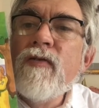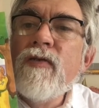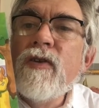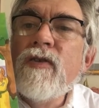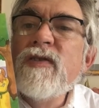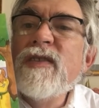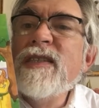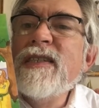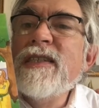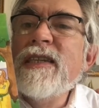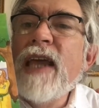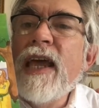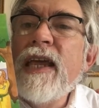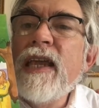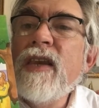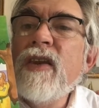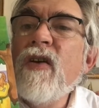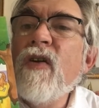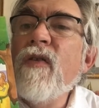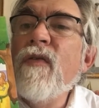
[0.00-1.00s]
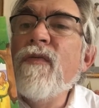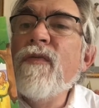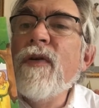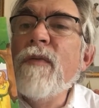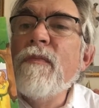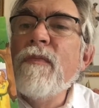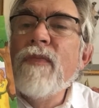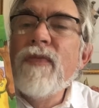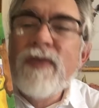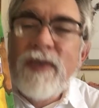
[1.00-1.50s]
There's Daniel
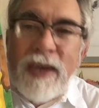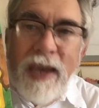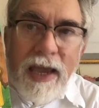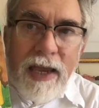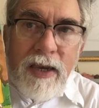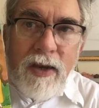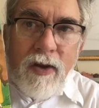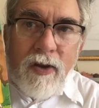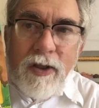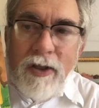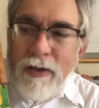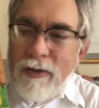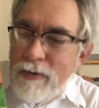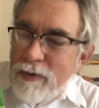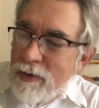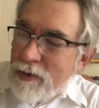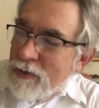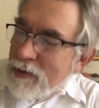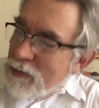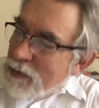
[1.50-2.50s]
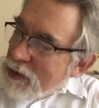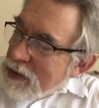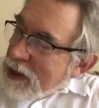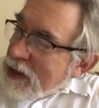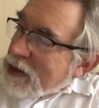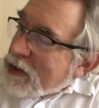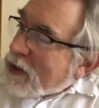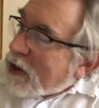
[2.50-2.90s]
from Daniel in the